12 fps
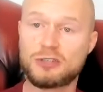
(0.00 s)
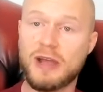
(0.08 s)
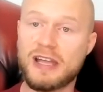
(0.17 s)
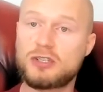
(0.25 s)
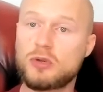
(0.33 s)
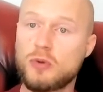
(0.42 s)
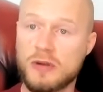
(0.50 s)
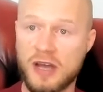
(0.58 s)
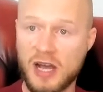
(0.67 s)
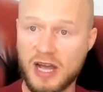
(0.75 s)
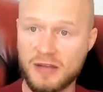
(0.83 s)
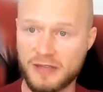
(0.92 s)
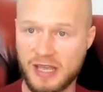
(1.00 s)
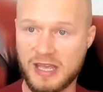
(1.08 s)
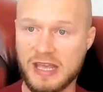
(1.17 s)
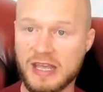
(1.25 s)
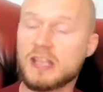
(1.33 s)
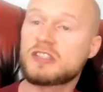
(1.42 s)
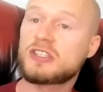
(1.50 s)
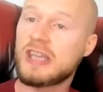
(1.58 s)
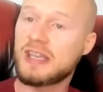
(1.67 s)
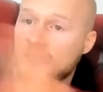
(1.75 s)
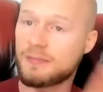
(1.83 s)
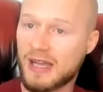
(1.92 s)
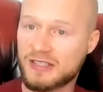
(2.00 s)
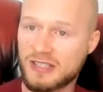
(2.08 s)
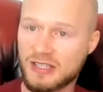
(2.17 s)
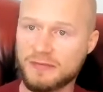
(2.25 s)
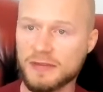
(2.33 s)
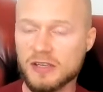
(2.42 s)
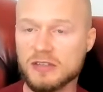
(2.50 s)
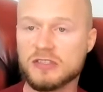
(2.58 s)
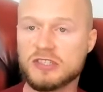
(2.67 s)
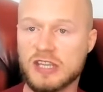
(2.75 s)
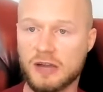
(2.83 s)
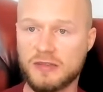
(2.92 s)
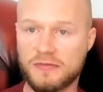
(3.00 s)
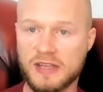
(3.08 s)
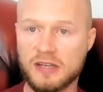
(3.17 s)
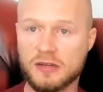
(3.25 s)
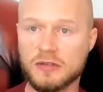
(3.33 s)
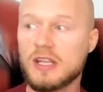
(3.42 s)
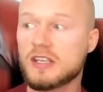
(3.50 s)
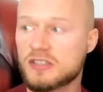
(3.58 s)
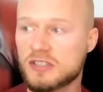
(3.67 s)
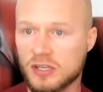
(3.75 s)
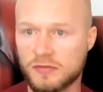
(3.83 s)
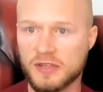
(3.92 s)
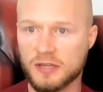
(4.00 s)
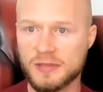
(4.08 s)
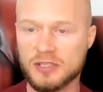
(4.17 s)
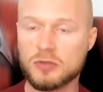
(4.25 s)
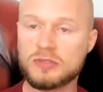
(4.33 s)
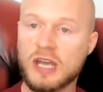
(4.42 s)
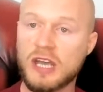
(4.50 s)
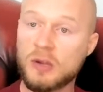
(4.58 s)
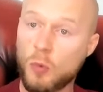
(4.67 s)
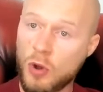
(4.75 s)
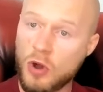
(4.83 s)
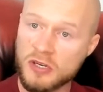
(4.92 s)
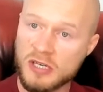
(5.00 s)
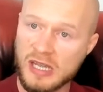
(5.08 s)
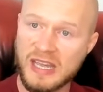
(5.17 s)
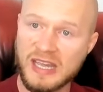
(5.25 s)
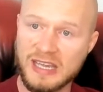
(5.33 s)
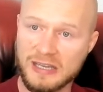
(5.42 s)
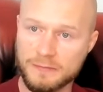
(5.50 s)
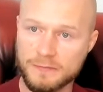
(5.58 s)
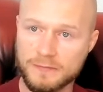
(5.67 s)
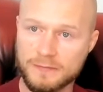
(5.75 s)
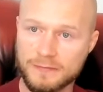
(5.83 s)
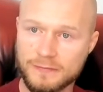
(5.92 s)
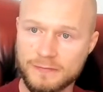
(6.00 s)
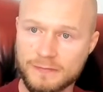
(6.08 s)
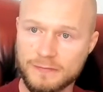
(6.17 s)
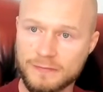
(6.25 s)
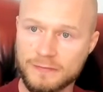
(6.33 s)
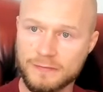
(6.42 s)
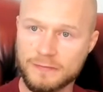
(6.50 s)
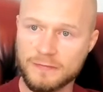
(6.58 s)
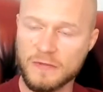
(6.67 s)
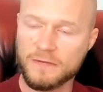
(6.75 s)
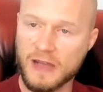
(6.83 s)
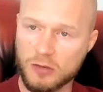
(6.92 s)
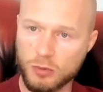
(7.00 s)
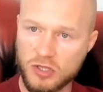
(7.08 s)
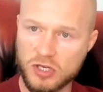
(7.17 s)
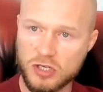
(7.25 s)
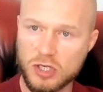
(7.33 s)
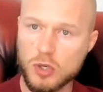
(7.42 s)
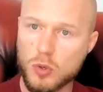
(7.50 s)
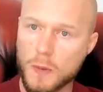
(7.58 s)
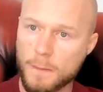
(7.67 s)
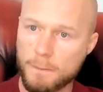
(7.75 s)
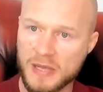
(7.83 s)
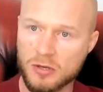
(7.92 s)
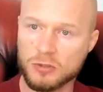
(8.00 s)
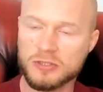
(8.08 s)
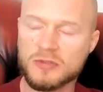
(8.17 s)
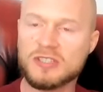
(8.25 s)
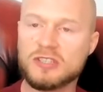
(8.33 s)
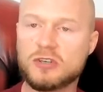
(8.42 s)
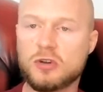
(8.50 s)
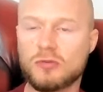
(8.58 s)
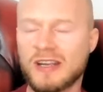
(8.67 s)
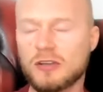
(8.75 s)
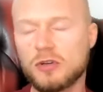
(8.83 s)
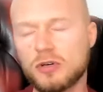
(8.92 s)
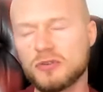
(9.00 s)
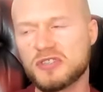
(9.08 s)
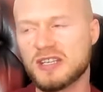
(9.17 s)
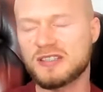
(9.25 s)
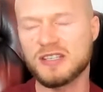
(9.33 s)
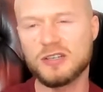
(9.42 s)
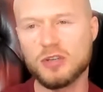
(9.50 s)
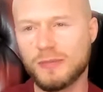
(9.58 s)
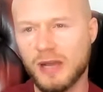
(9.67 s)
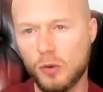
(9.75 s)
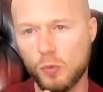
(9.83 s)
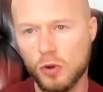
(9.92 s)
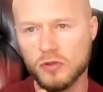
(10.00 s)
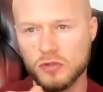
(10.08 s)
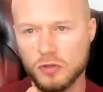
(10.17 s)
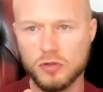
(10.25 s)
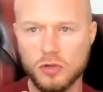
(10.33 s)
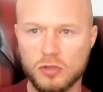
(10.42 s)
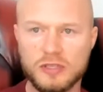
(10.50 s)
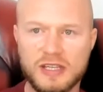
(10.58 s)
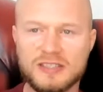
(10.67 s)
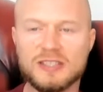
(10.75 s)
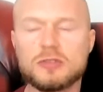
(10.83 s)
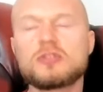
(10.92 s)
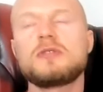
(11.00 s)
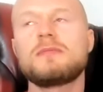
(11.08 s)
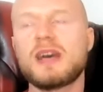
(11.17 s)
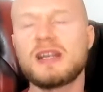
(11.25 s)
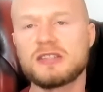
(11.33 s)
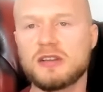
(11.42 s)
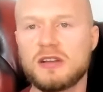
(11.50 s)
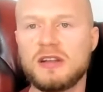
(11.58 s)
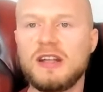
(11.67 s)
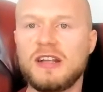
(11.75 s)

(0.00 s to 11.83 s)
Try two and a half K. Scale it back significant. See how you feel. Still feel a bit too tired. 1K. Find what you can do, build. This is correct goal setting no matter what your goal is. It doesn't matter.